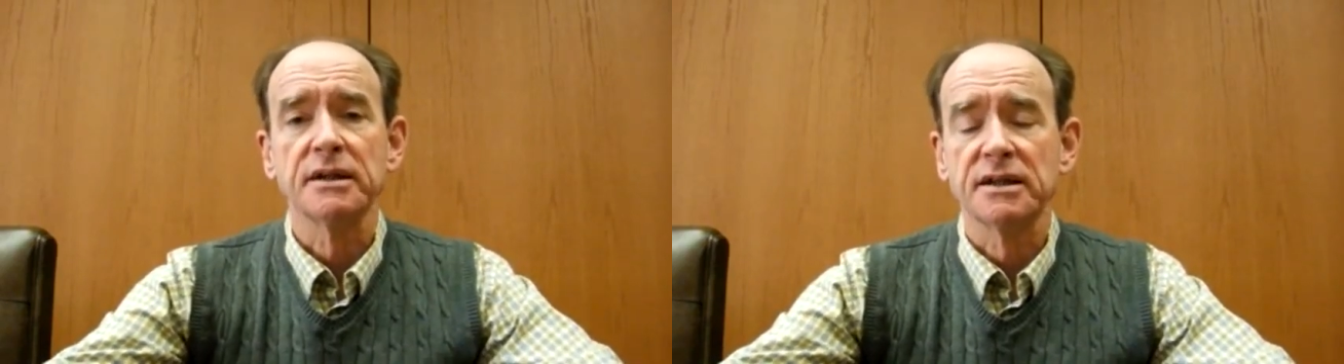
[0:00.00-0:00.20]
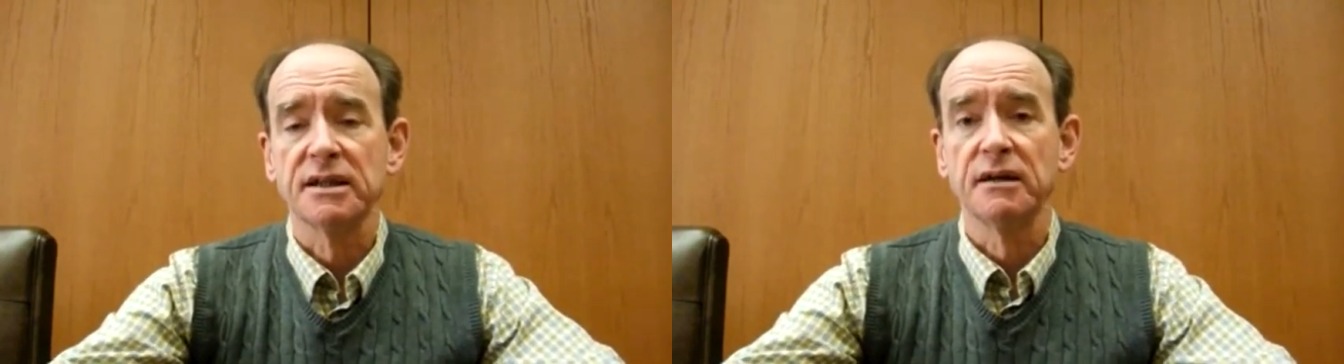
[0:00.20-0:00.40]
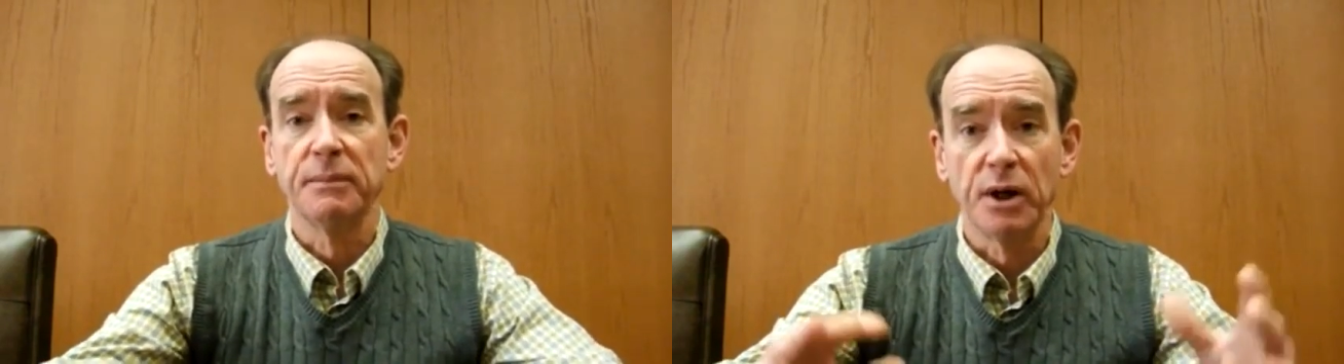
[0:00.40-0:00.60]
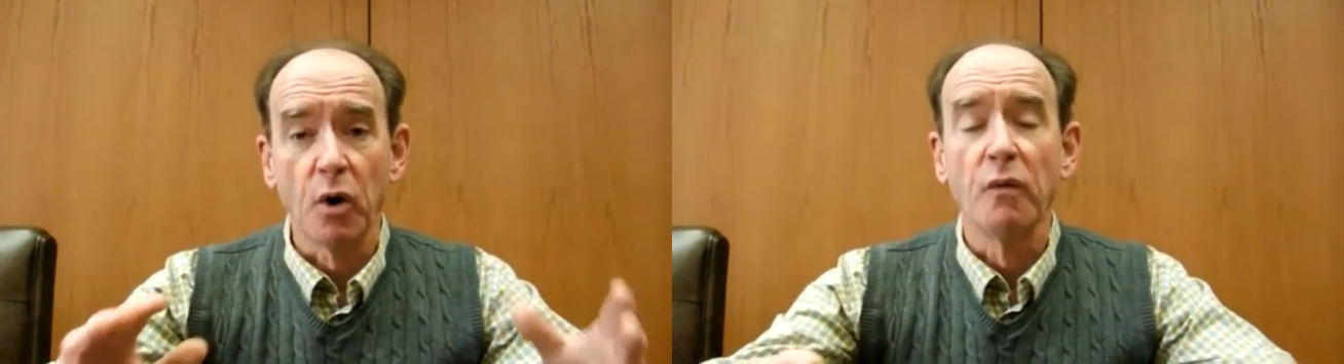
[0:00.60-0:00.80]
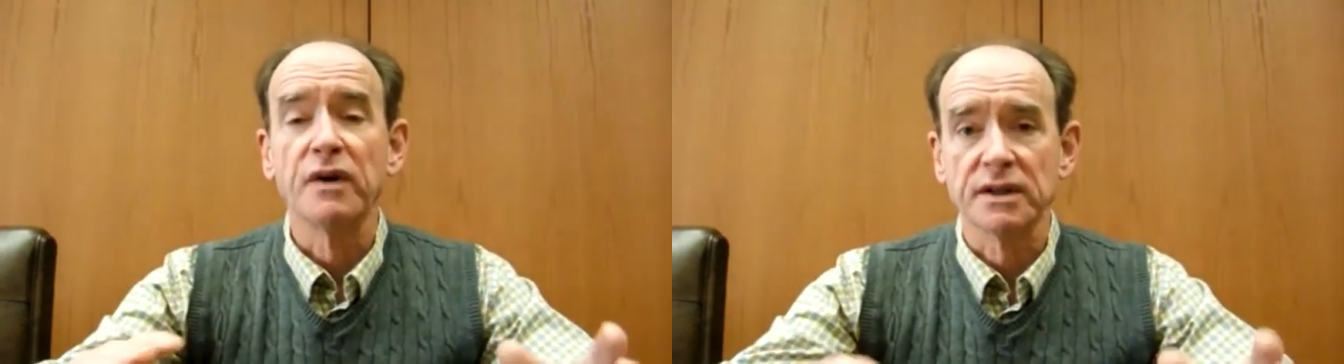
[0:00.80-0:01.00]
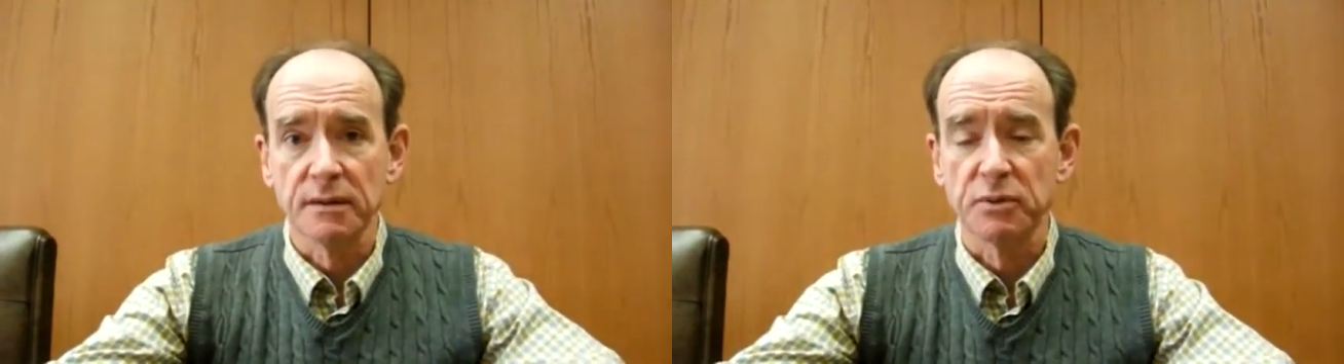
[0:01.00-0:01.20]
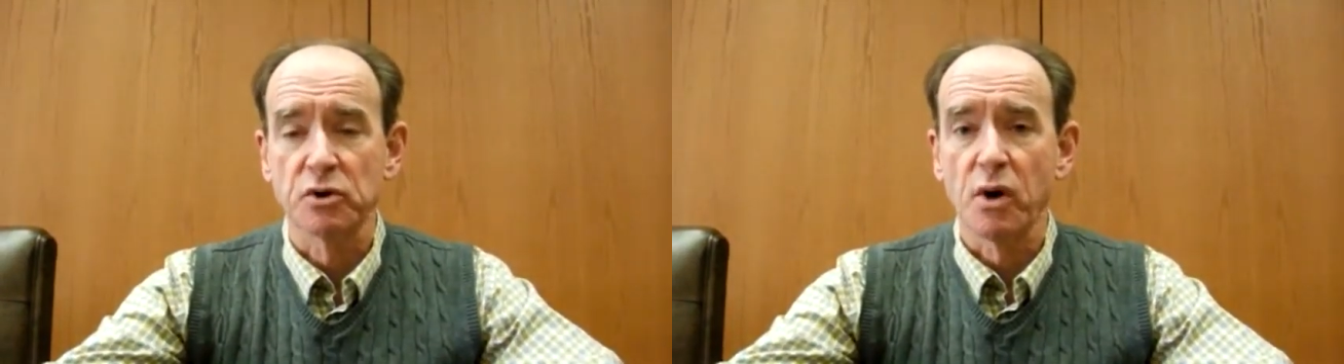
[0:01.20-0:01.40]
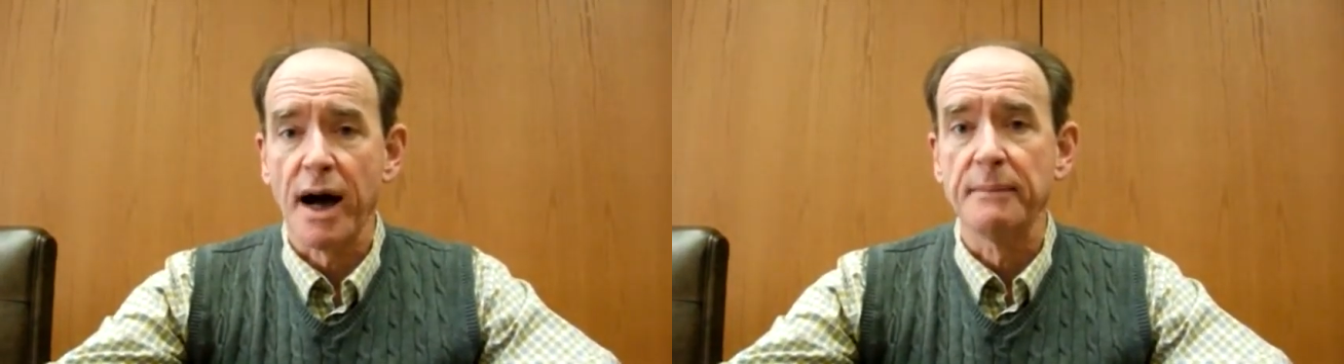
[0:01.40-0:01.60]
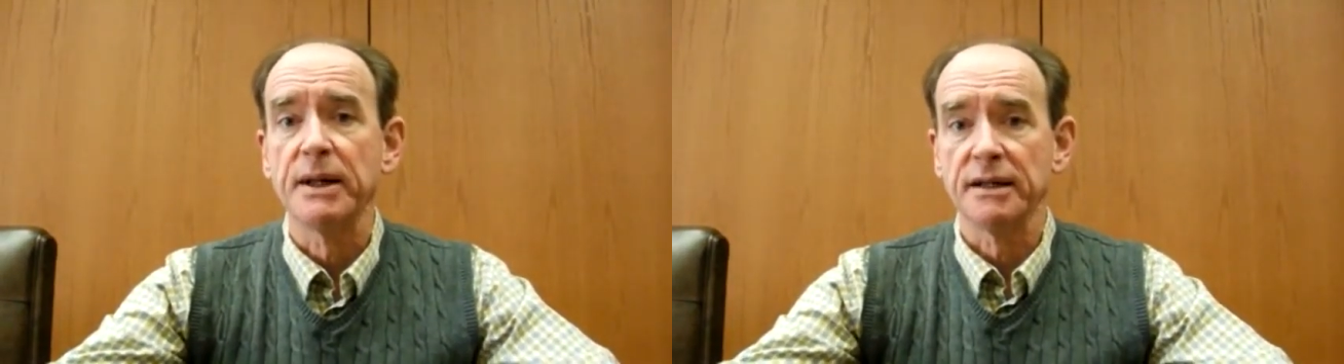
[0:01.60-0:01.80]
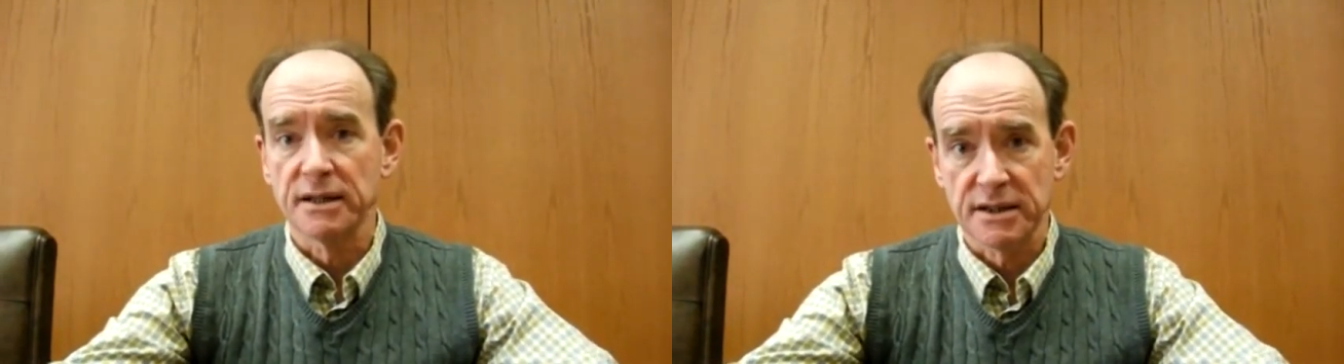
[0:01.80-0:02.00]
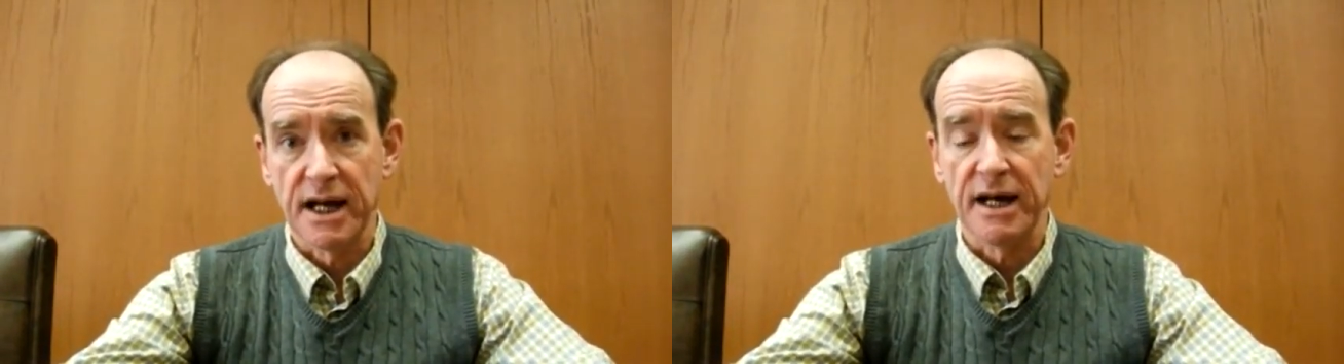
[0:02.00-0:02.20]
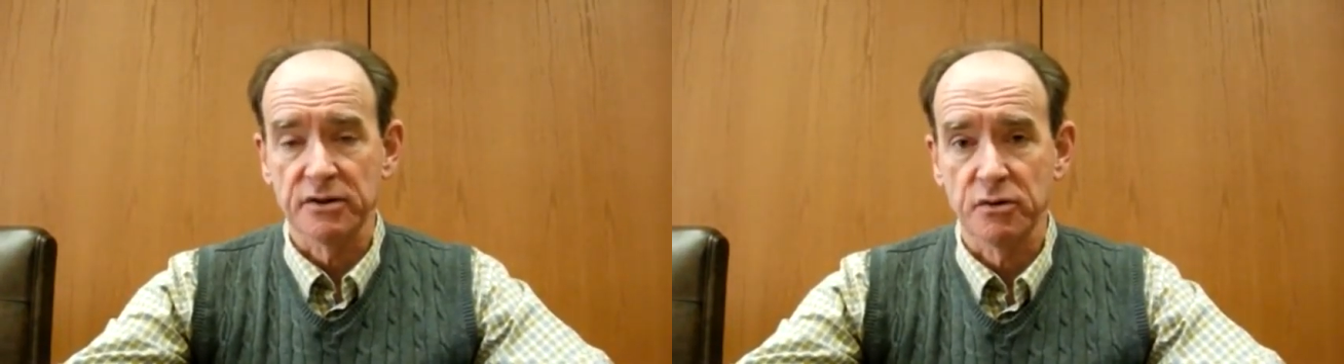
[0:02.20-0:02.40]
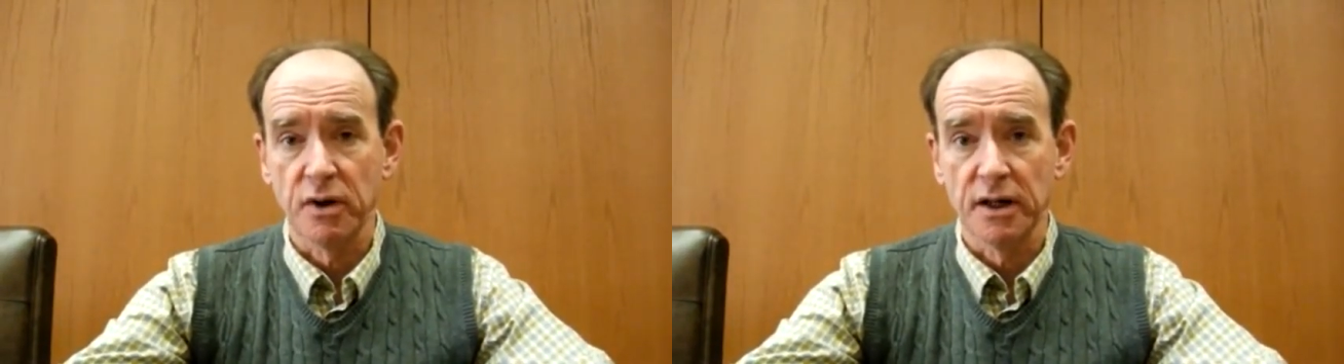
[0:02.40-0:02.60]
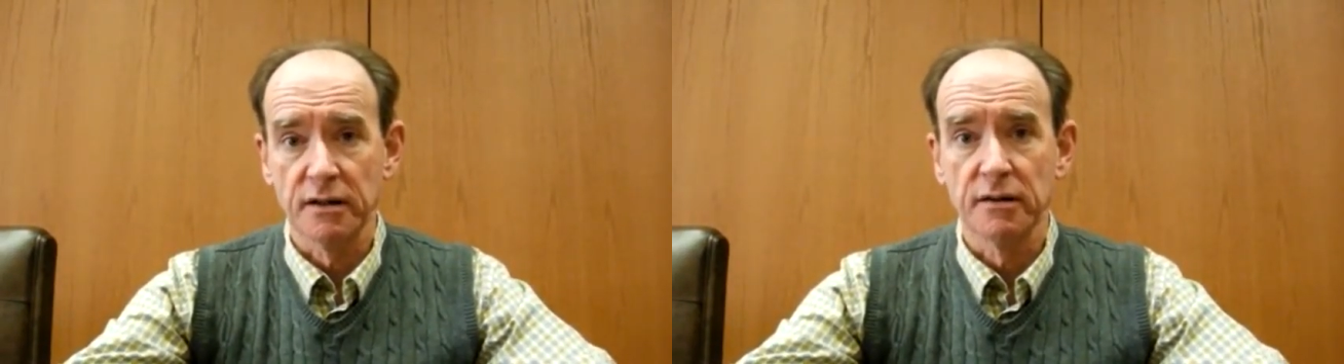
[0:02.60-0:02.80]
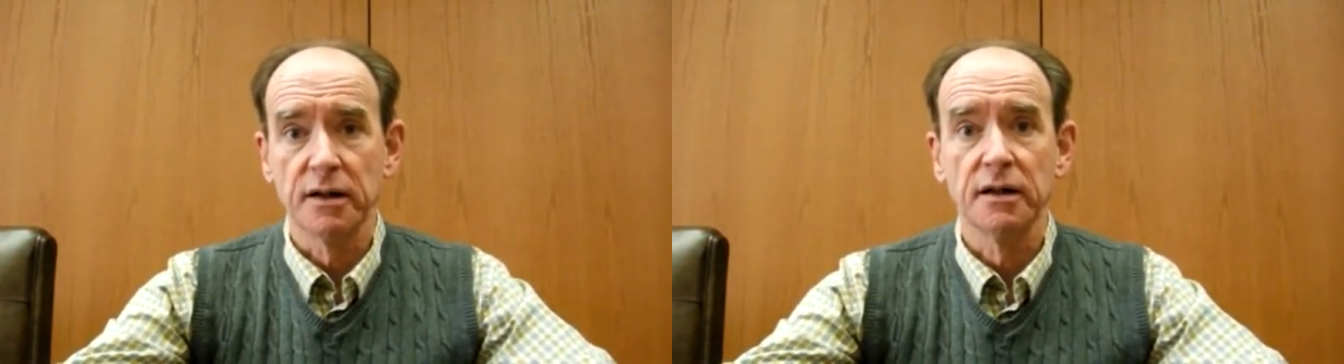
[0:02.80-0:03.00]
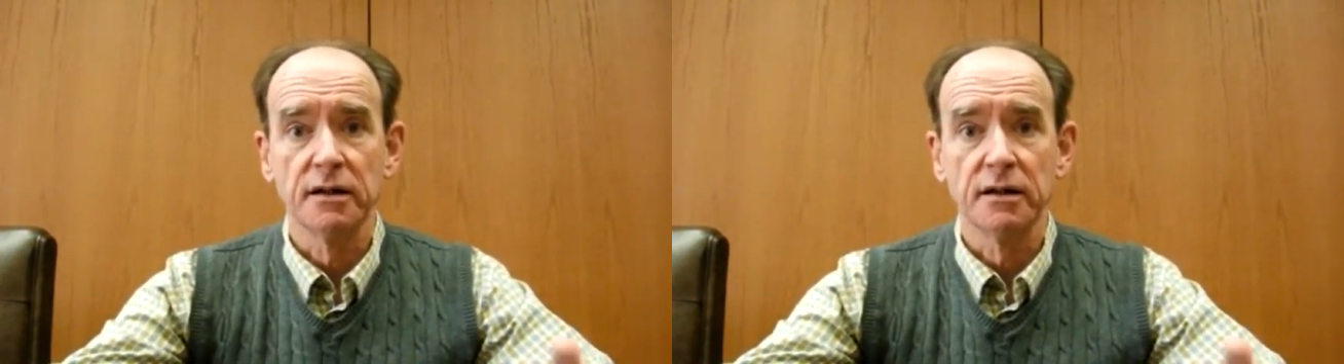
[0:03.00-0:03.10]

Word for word: businesses have been oversubscribing this tax credit.